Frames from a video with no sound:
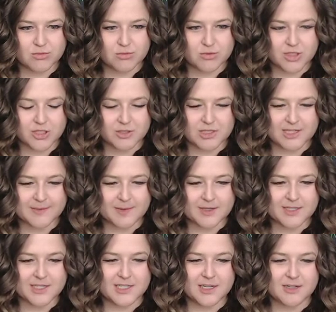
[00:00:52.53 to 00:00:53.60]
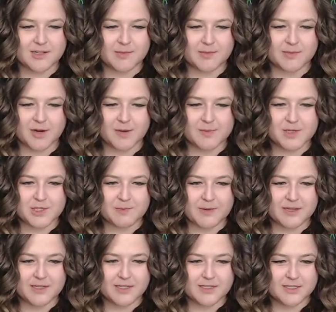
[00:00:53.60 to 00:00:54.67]
Do you sleep on the on the nice, garbage nice,
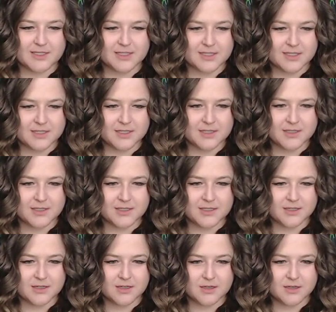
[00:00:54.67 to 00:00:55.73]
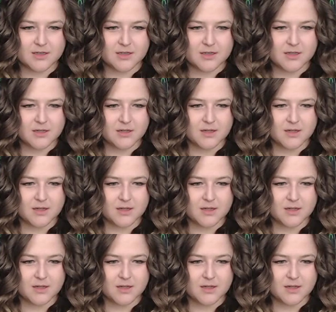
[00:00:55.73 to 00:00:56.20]
pins? Nice, nice, nice, nice.